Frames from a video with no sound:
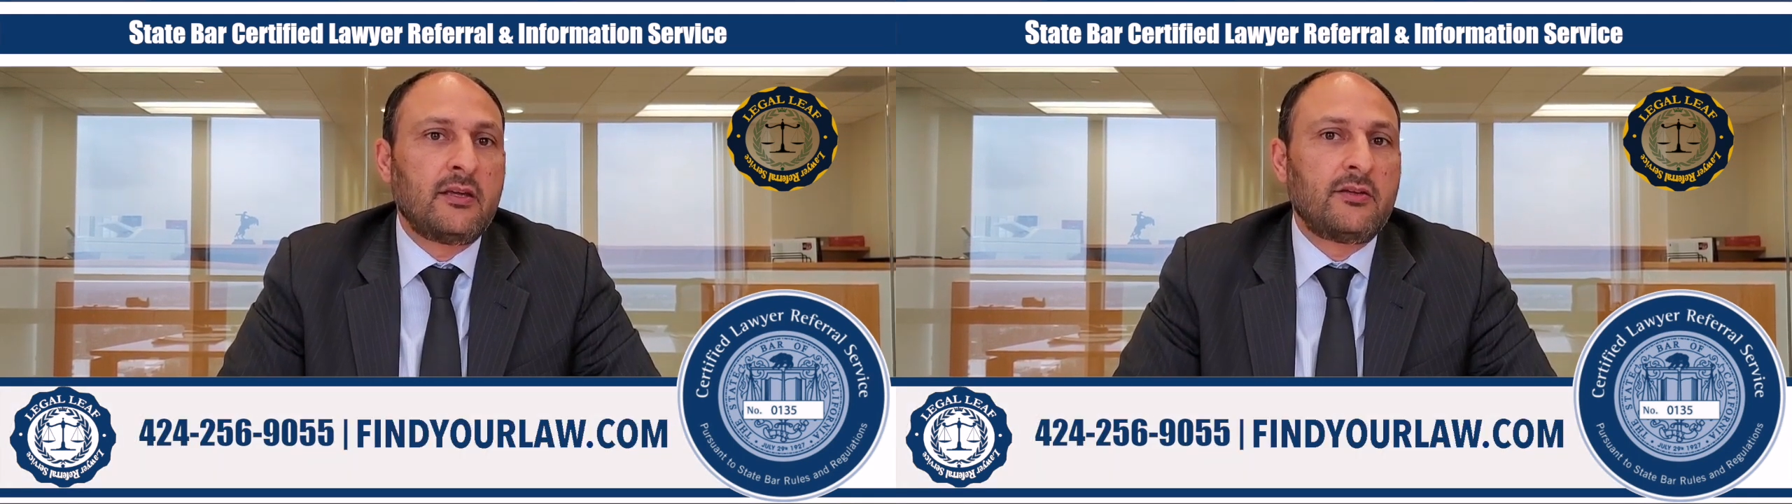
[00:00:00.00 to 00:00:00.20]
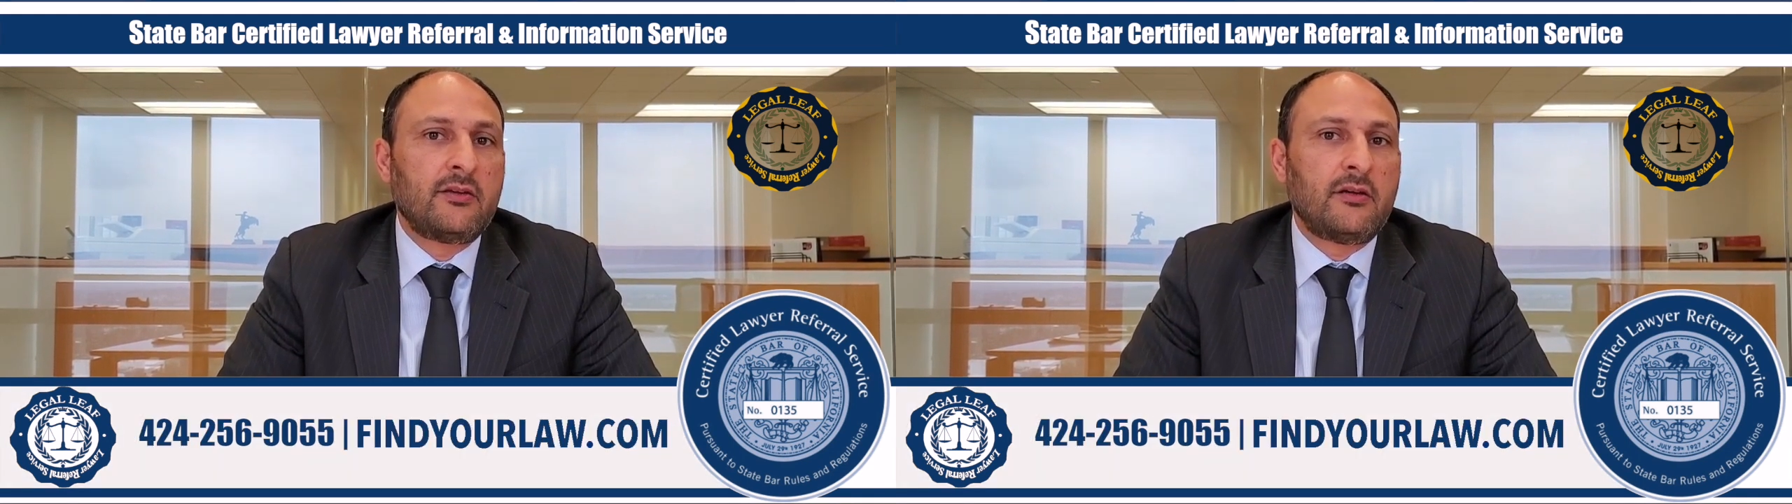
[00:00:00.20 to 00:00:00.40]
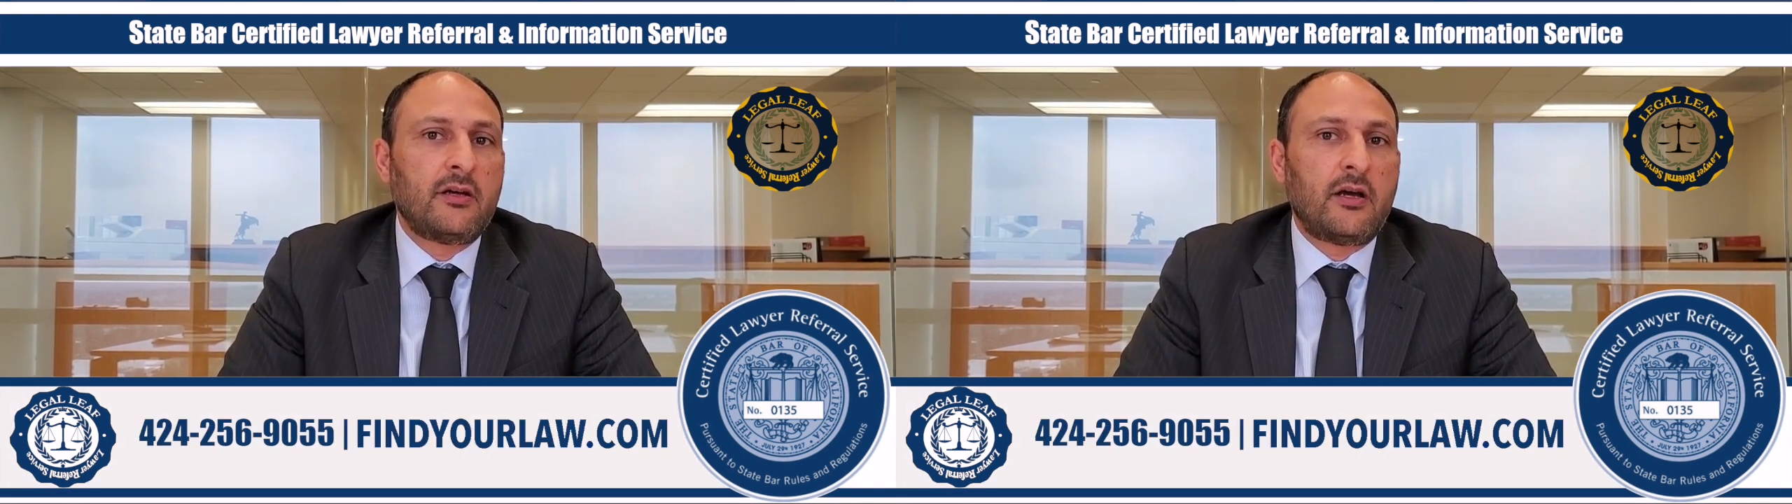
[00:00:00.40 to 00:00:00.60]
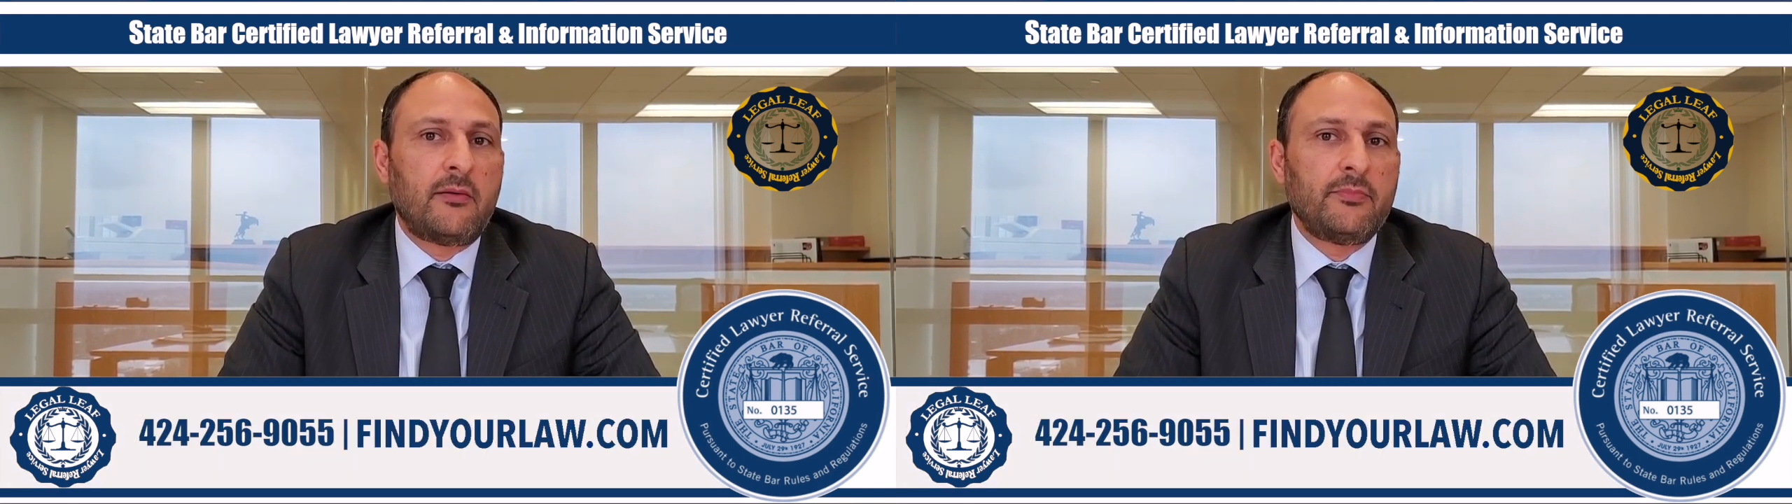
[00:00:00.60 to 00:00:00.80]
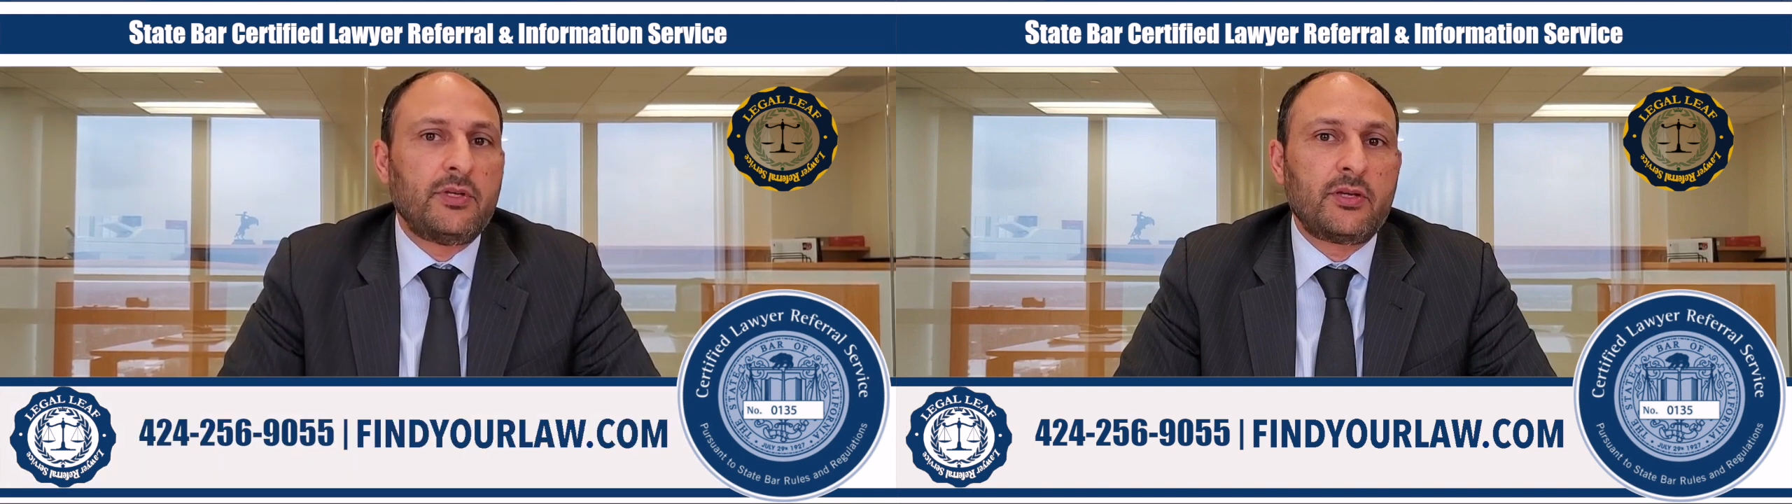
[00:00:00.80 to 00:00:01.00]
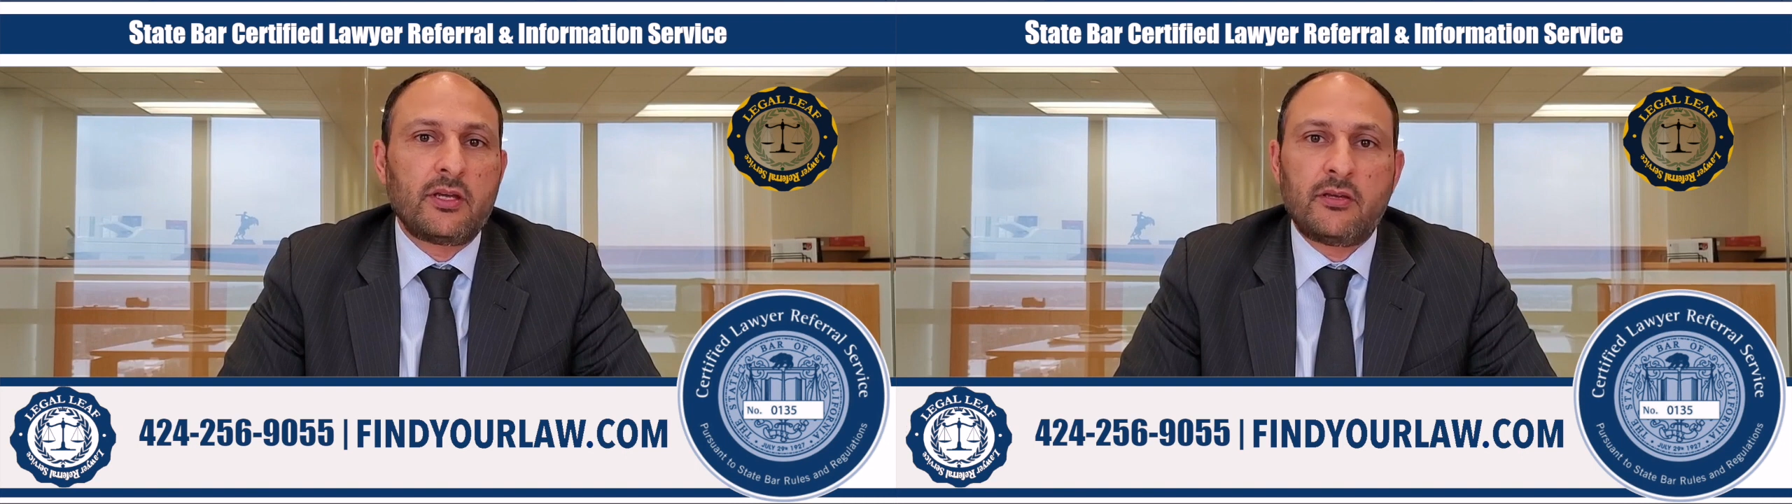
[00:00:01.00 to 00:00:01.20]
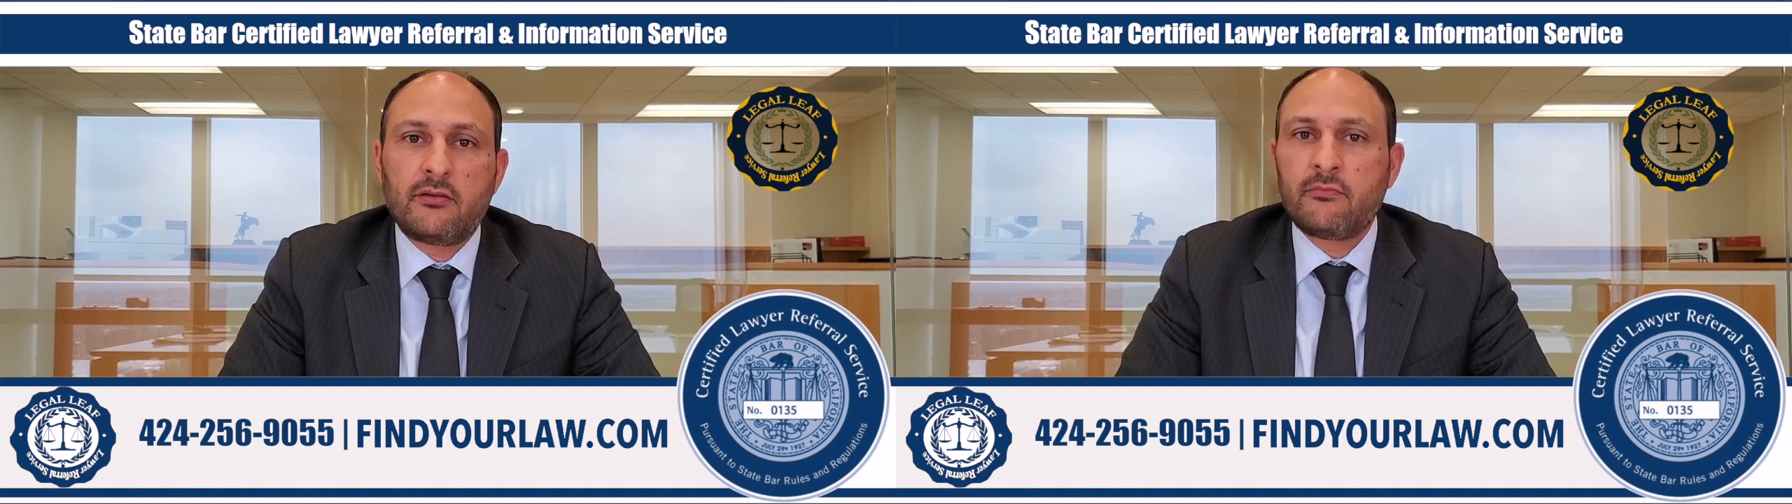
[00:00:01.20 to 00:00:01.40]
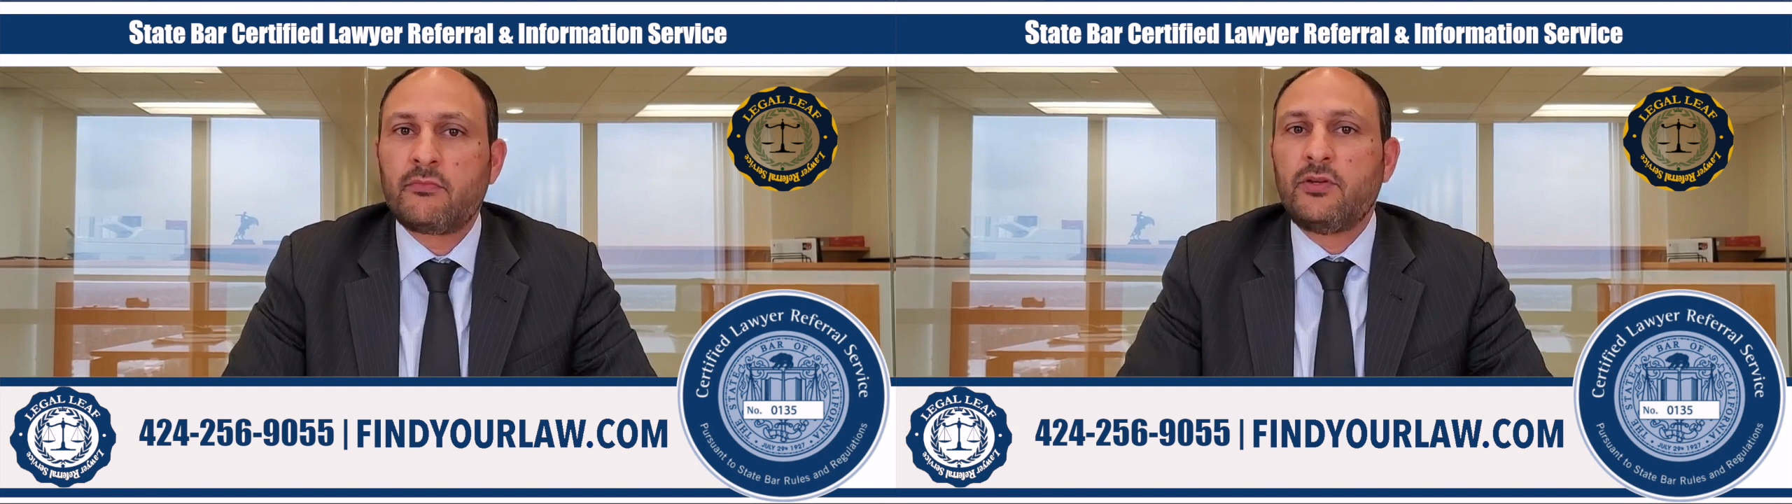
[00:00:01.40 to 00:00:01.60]
You can
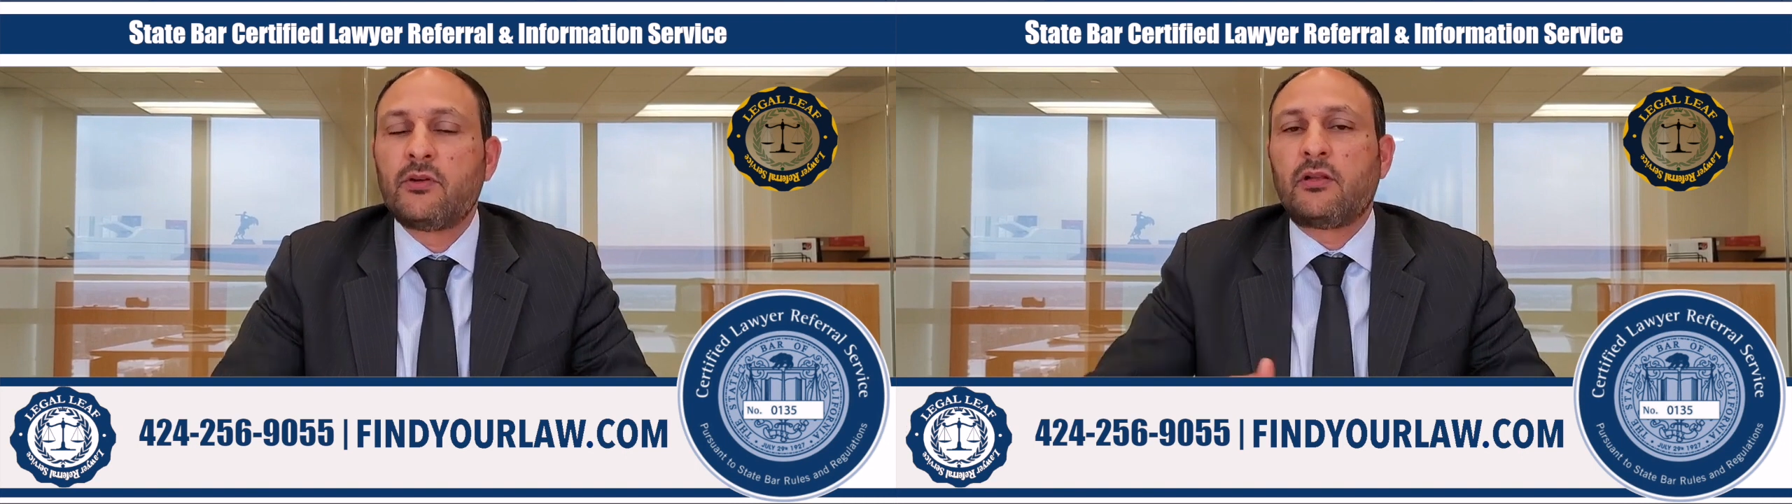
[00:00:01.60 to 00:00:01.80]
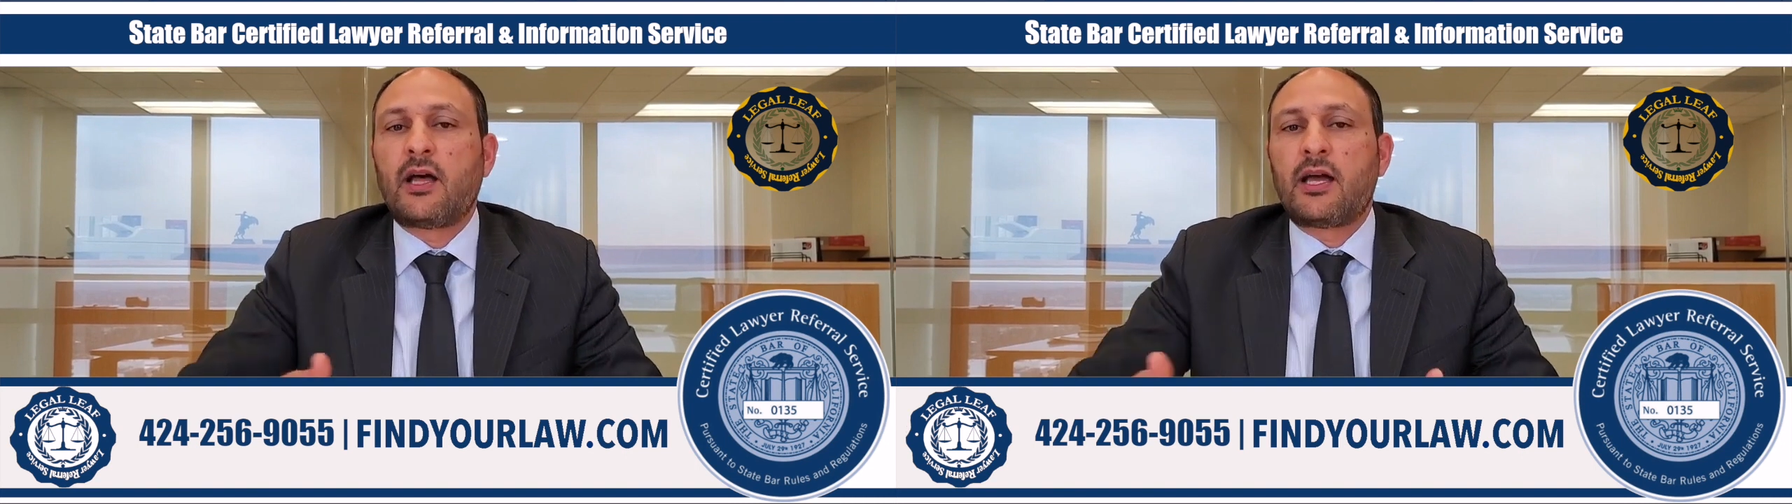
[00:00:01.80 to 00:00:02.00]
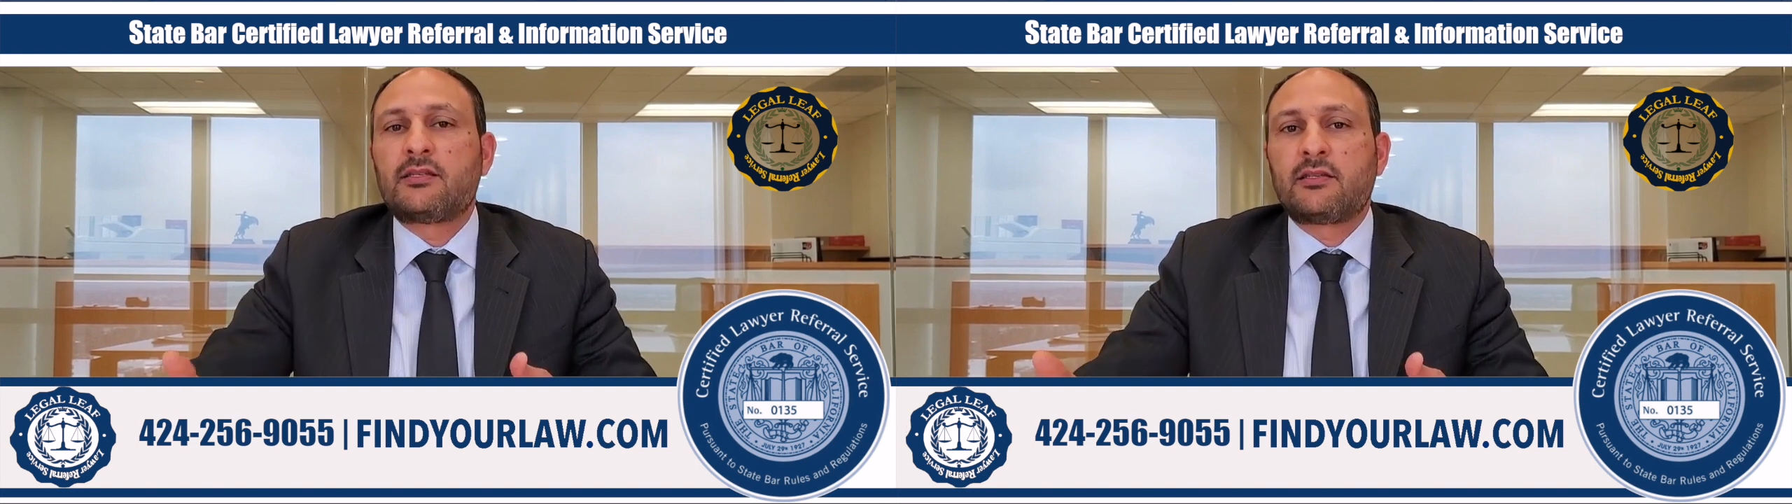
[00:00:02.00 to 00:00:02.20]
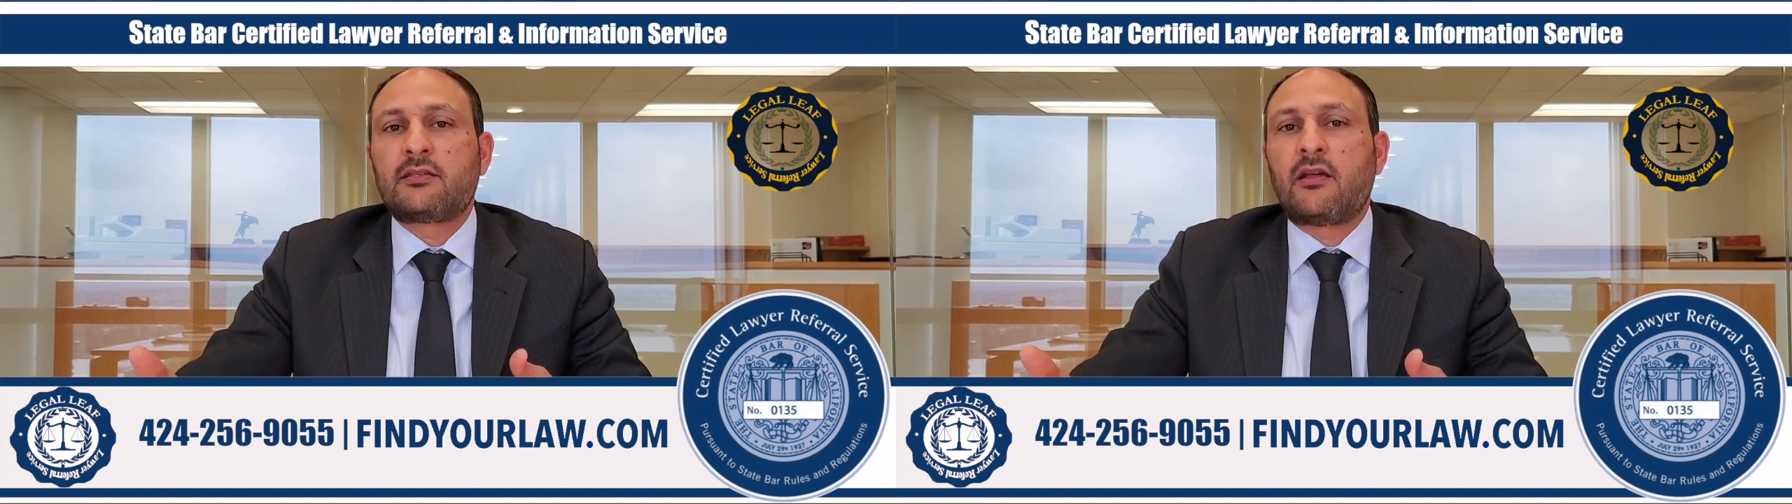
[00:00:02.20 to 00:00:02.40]
utilize this